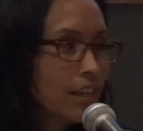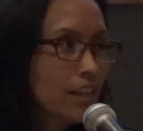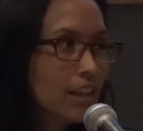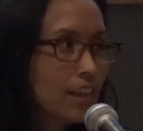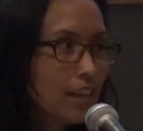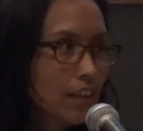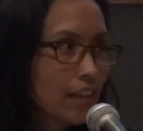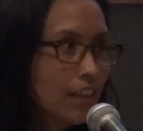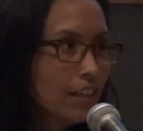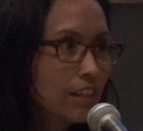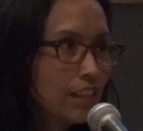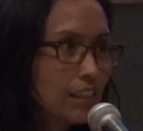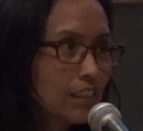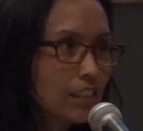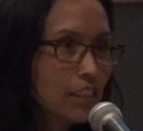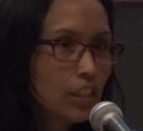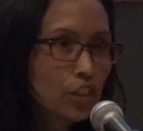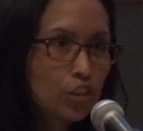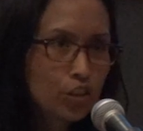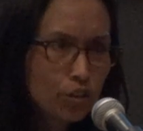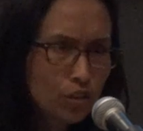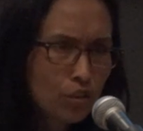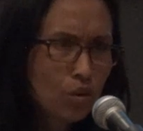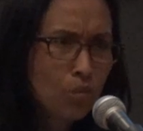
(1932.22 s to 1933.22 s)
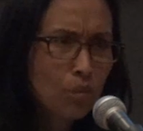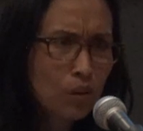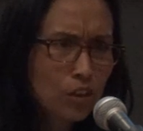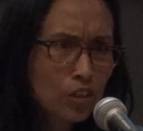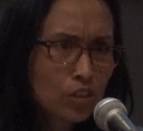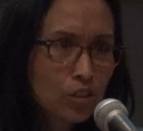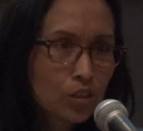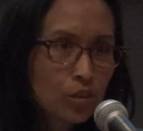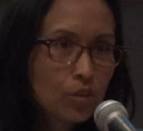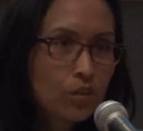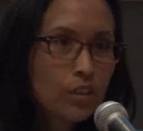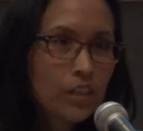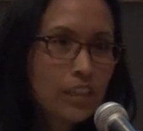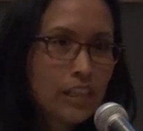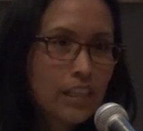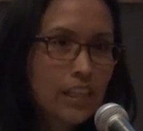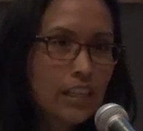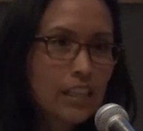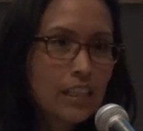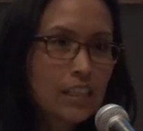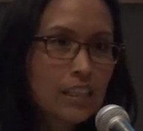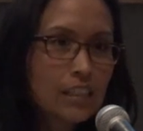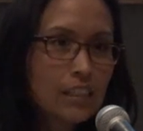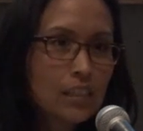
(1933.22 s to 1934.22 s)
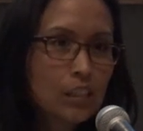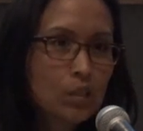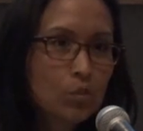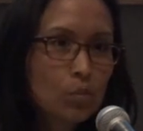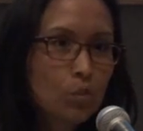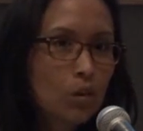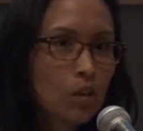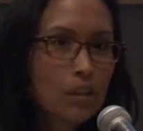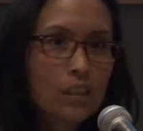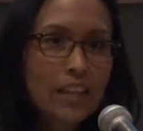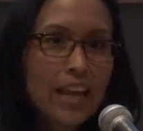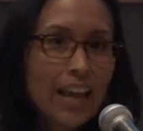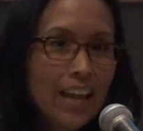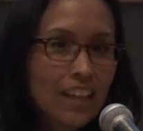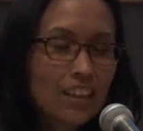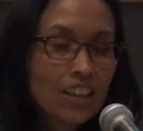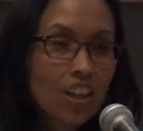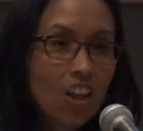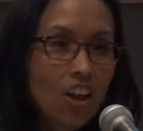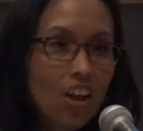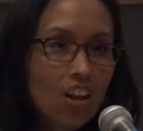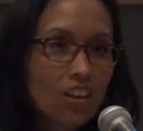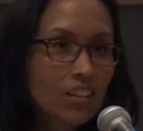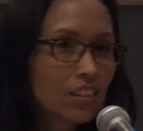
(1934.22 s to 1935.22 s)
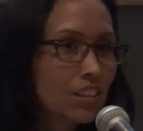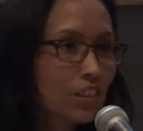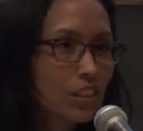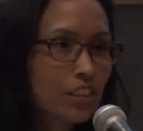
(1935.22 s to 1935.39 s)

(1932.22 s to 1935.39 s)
And they said, do you know where Zuni is? We're landlocked.